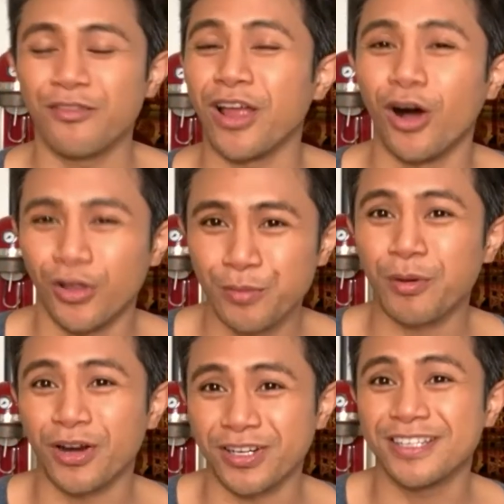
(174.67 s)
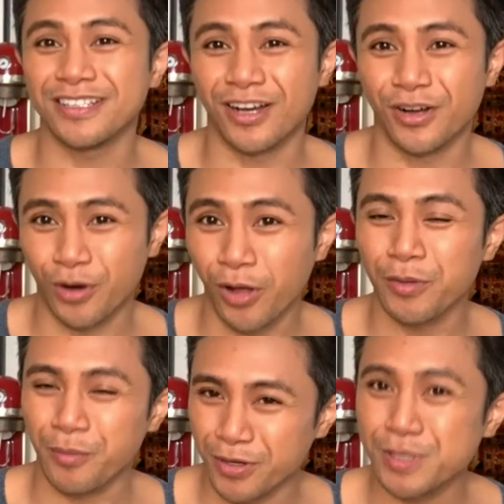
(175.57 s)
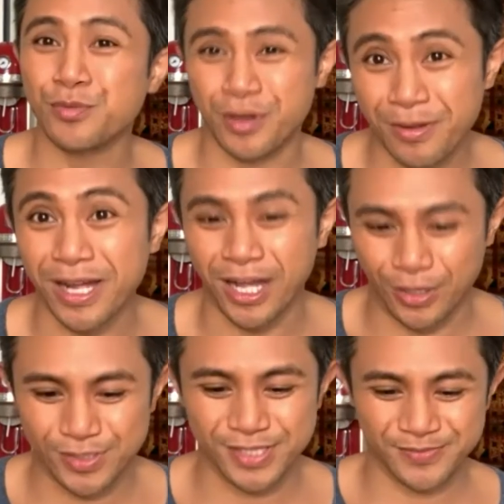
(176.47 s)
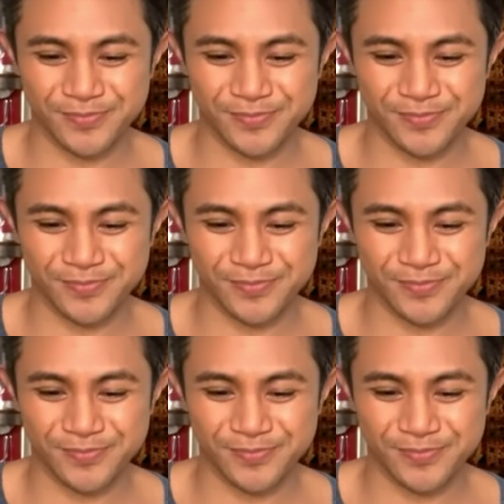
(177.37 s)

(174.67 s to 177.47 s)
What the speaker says: All the parties were in my house.